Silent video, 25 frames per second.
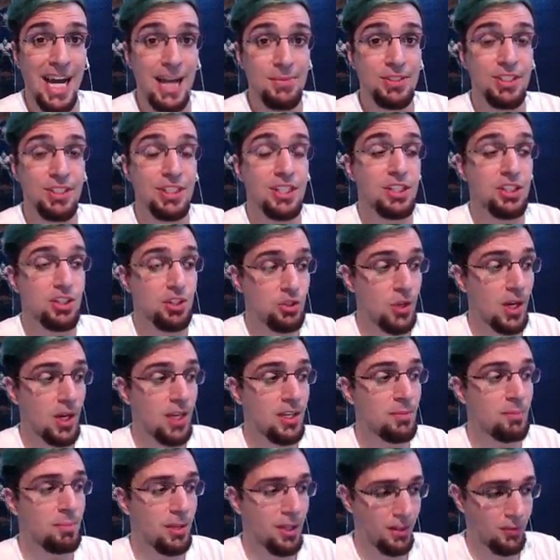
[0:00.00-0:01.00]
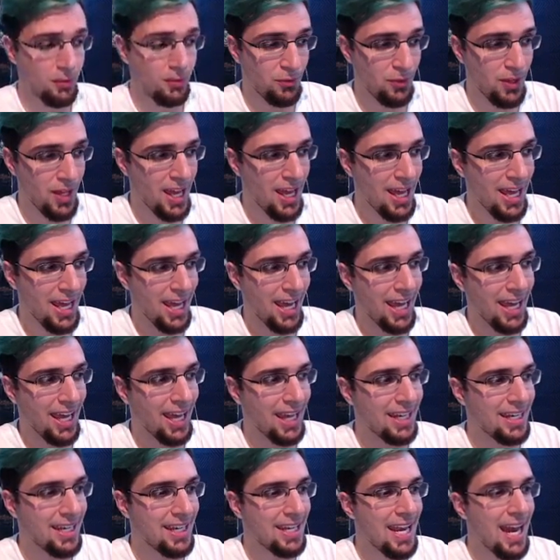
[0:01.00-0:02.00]
six strength buff,
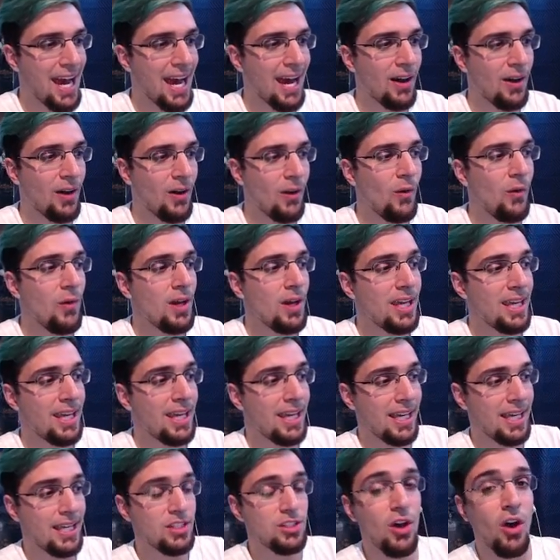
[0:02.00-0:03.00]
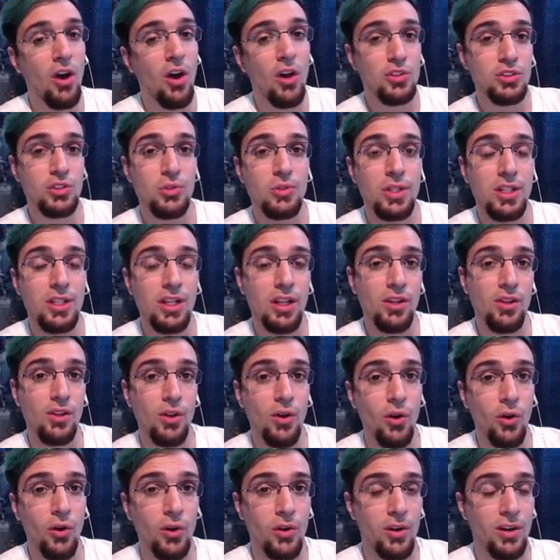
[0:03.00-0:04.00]
and now he's also going to
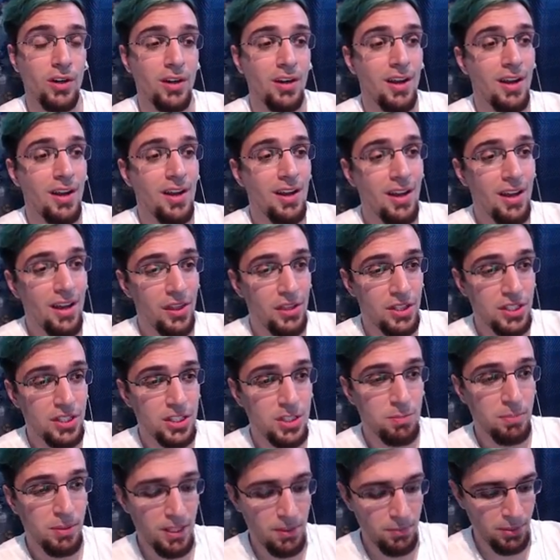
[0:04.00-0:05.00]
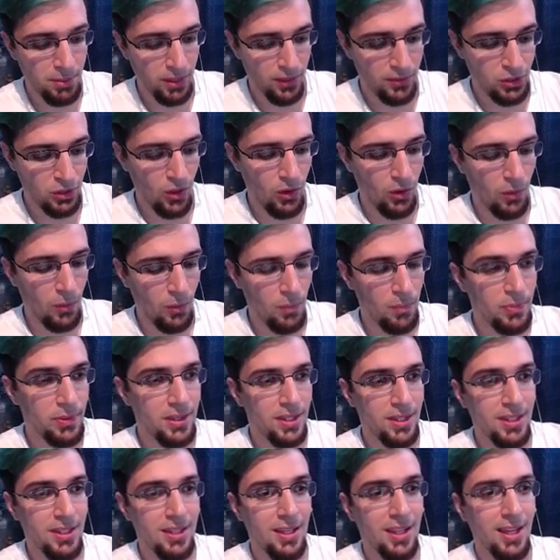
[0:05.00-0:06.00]
lower the speed buff. So
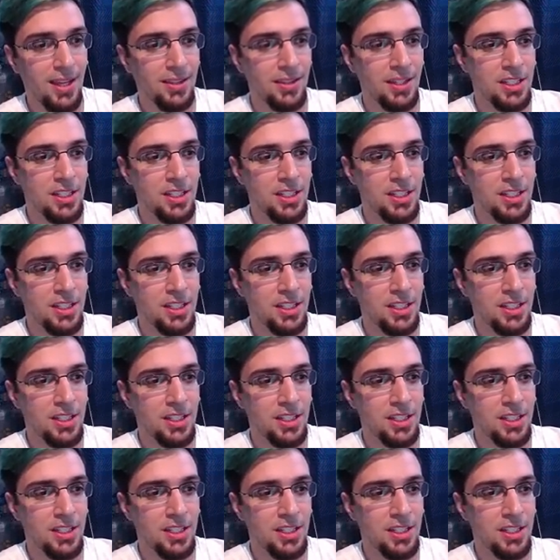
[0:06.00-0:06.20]
the